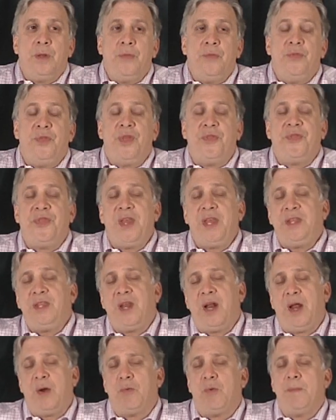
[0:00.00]
The thing
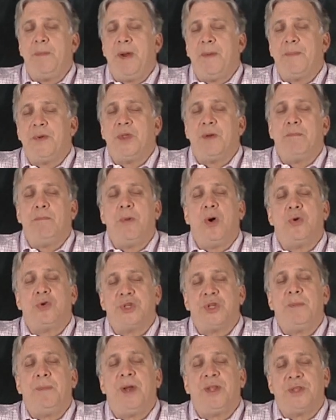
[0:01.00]
that I remember the
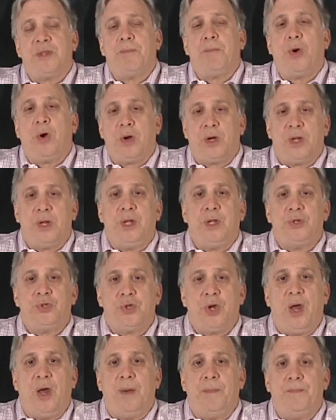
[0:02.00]
most about the marketing
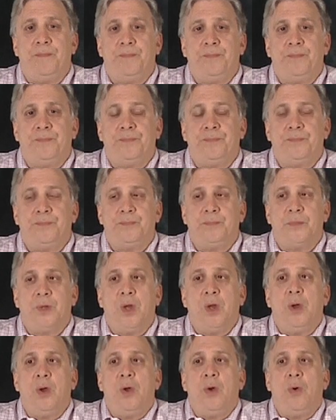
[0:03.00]
job
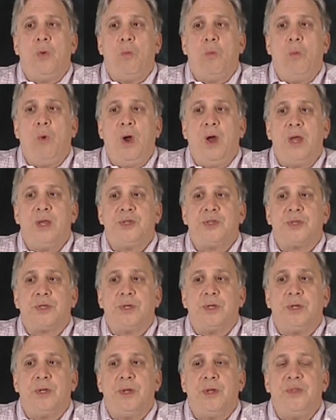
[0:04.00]
was
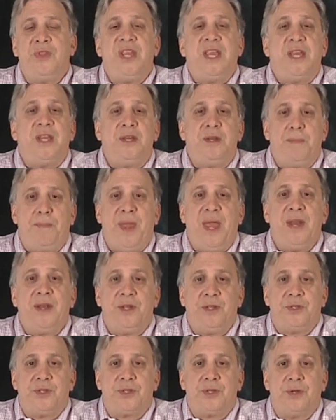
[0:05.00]
the
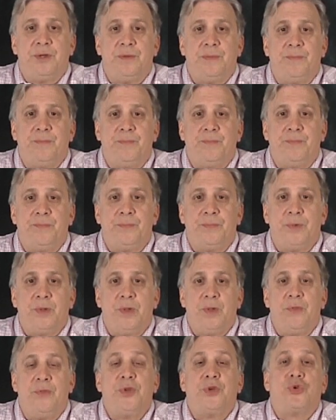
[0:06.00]
independence,
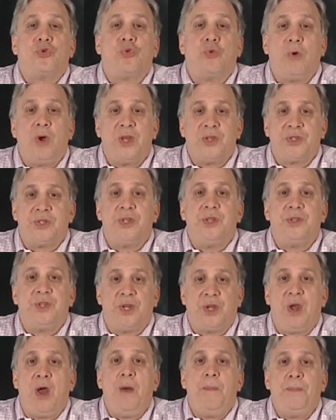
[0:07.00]
the trust that
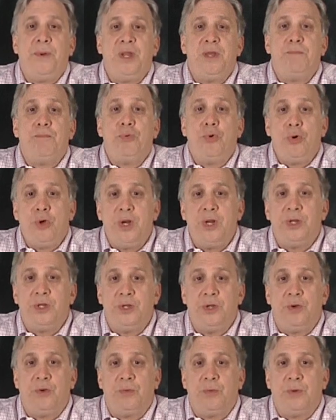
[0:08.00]
the company put
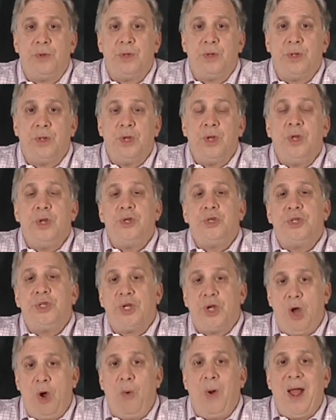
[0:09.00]
in you to
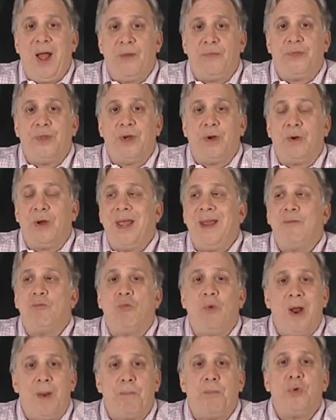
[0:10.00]
go out there
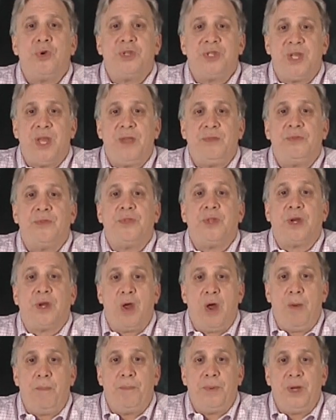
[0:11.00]
and represent the
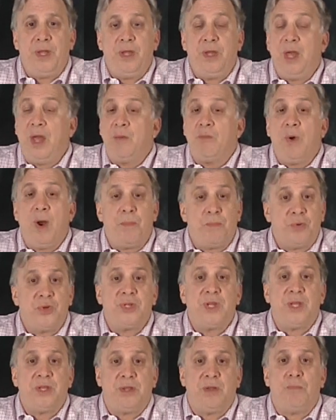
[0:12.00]
company and
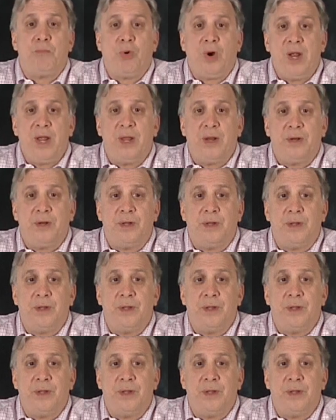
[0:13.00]
represent the brand.